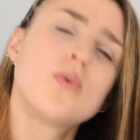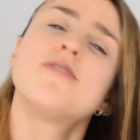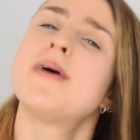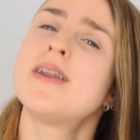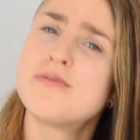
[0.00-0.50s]

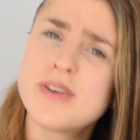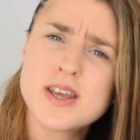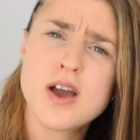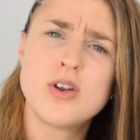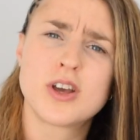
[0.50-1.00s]
we've made a
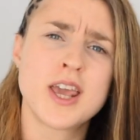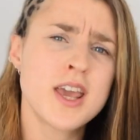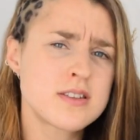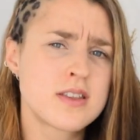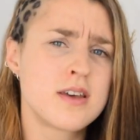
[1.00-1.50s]
video looking
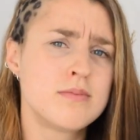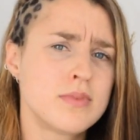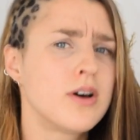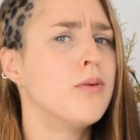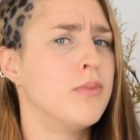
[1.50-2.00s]
into
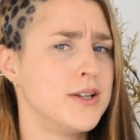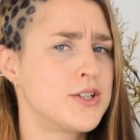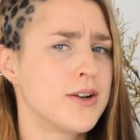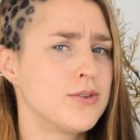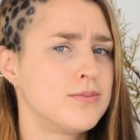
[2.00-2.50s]
them on my
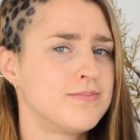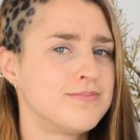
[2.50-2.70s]
channel.